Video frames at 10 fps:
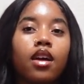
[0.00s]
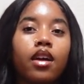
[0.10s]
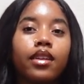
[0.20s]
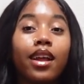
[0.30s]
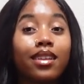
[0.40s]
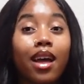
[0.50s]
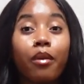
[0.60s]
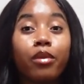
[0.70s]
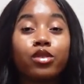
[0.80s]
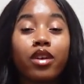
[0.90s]
Not that I
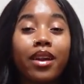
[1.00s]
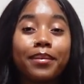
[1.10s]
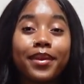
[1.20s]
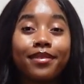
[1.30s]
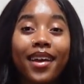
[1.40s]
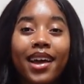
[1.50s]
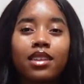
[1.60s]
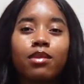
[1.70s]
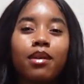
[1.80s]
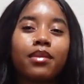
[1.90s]
was trying to be fast,
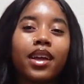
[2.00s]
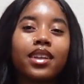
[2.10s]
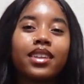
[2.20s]
but I'm like,